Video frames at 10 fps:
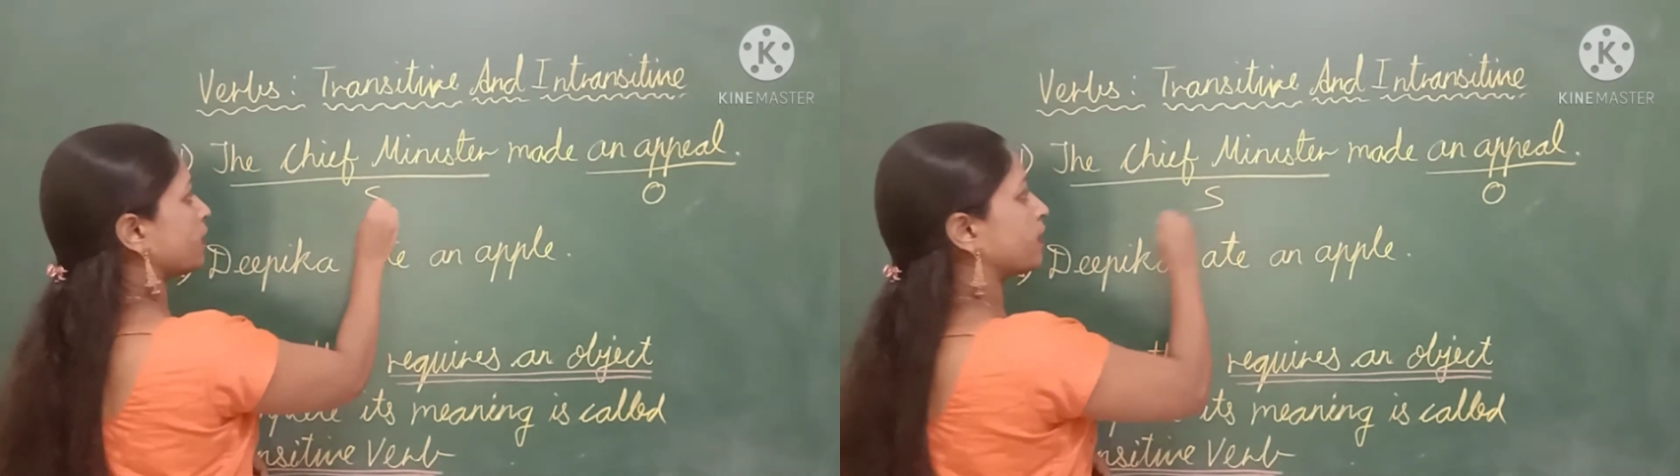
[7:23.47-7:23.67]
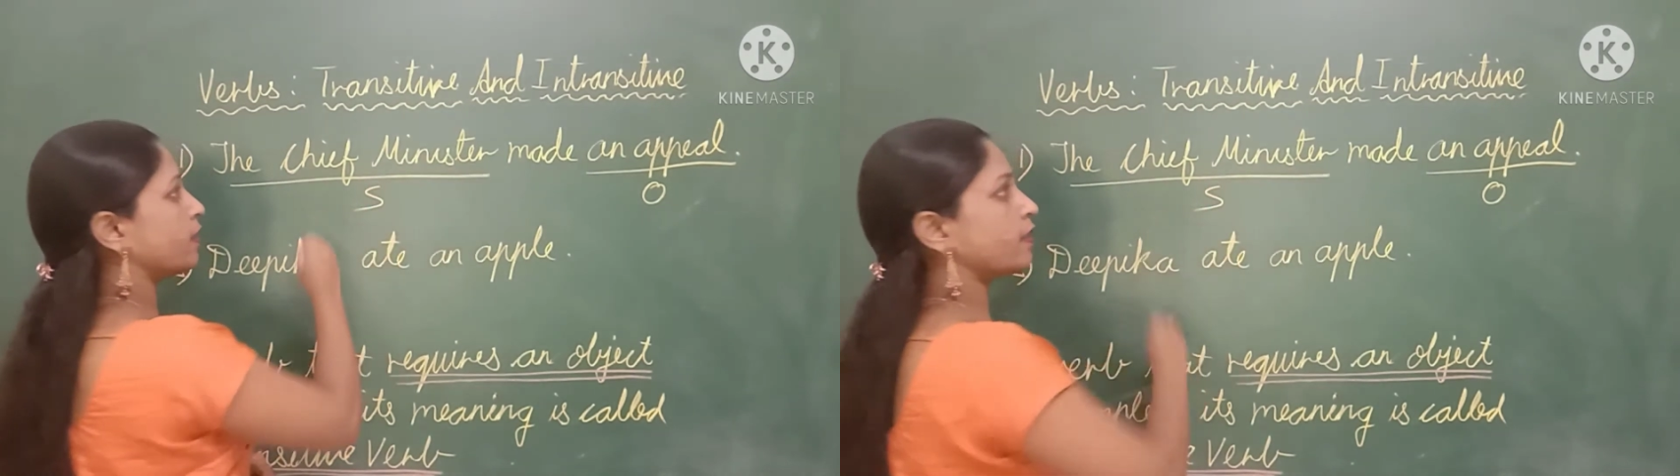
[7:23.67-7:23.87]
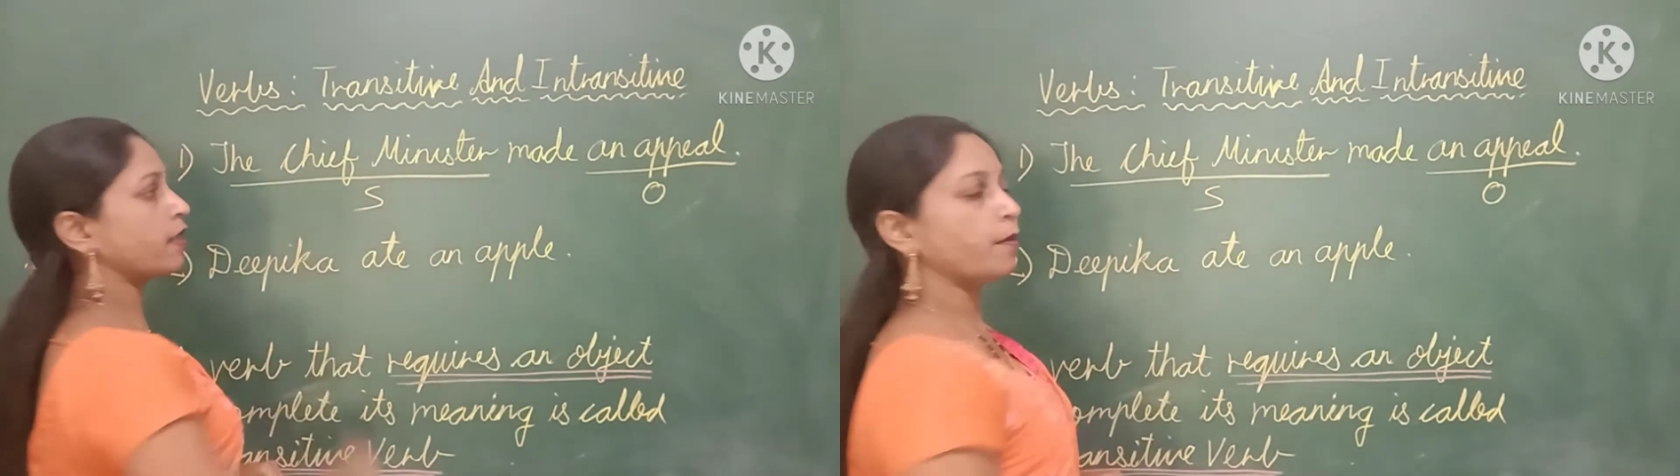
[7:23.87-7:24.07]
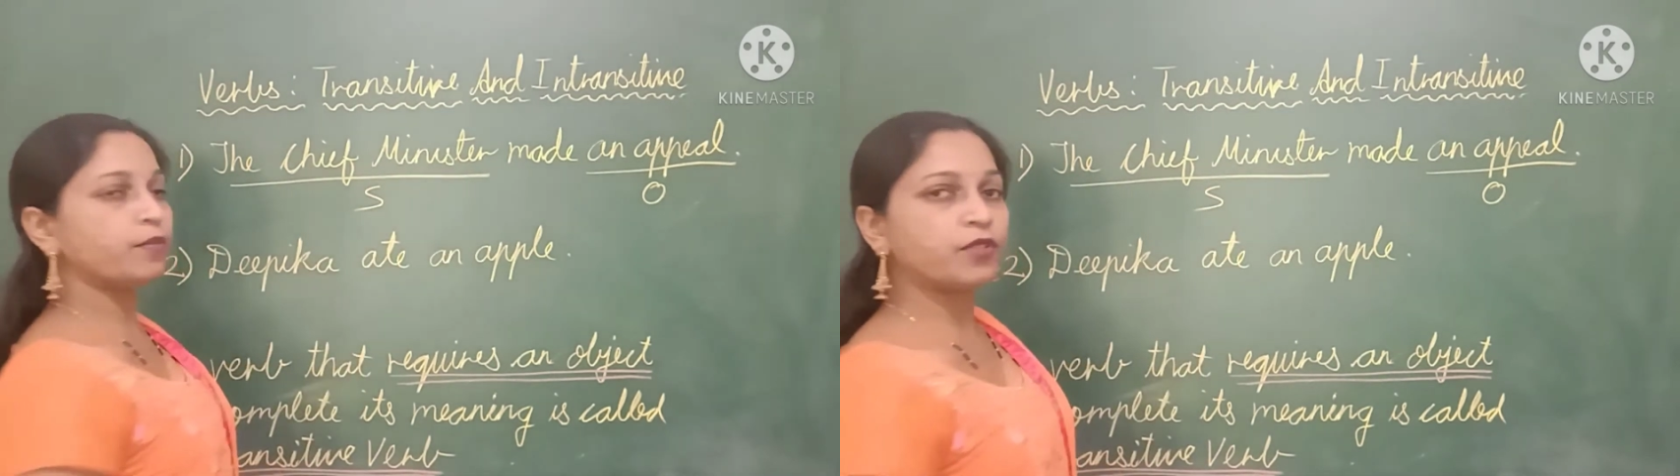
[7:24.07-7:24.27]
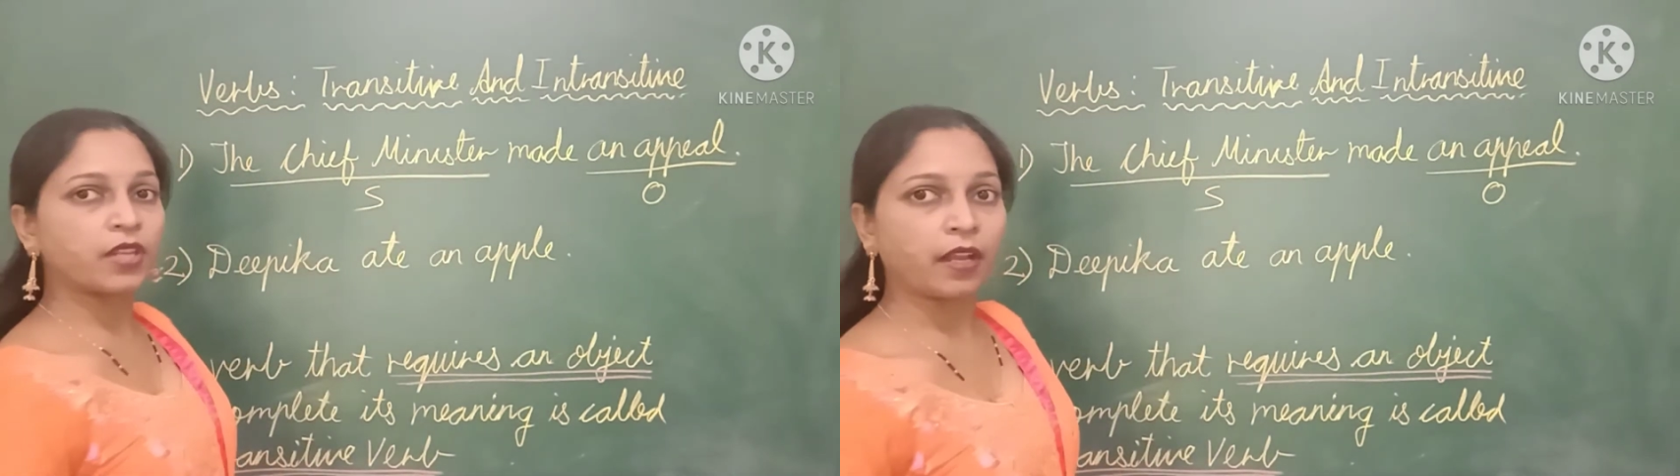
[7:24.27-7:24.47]
is the
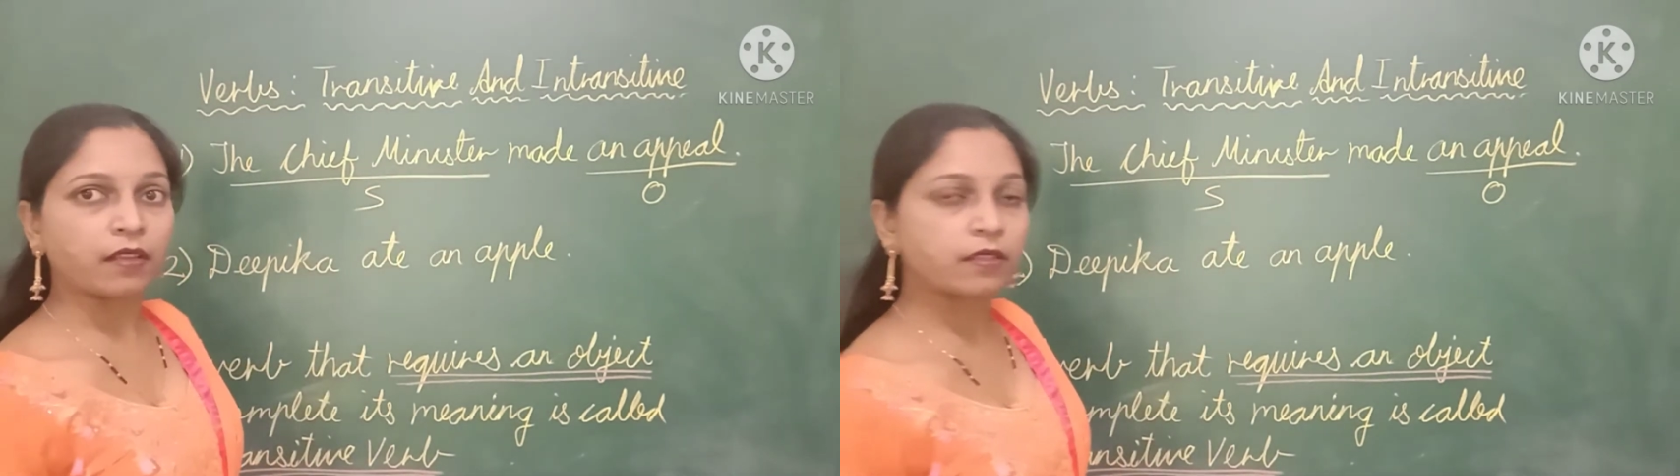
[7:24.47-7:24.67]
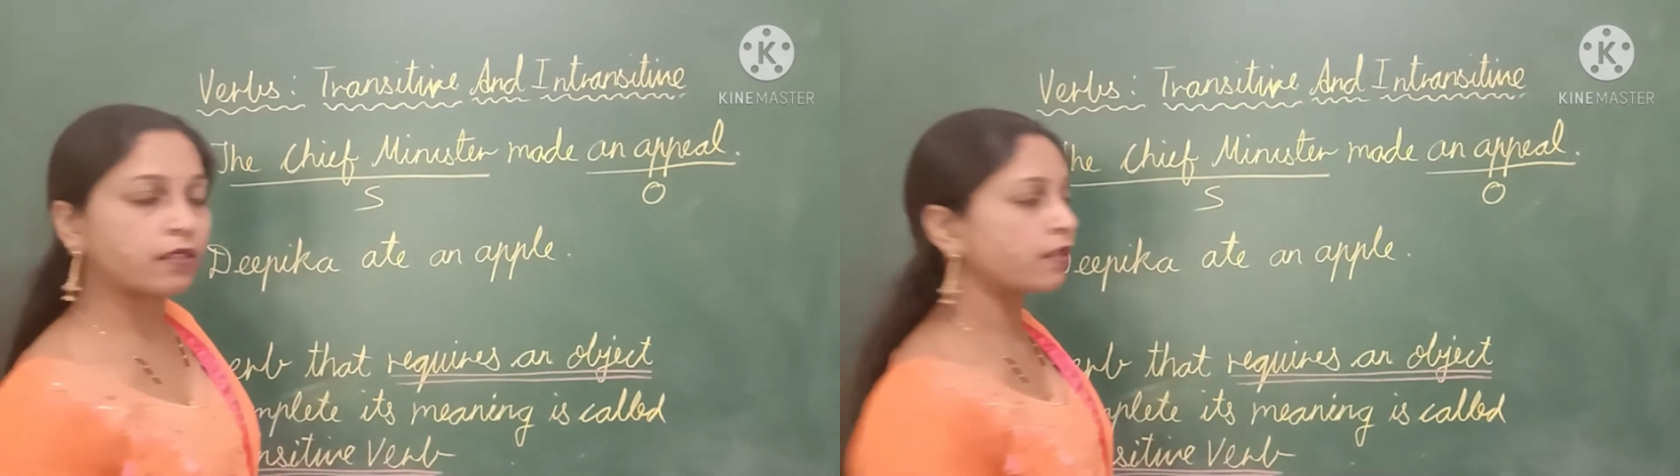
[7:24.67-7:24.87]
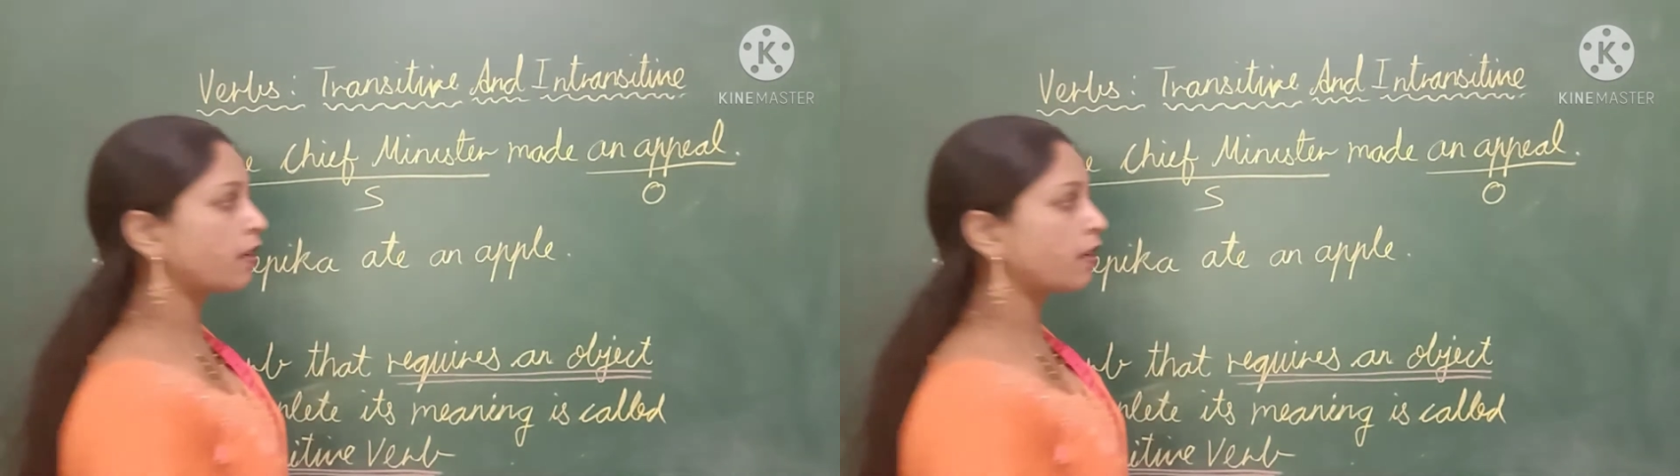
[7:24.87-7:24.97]
subject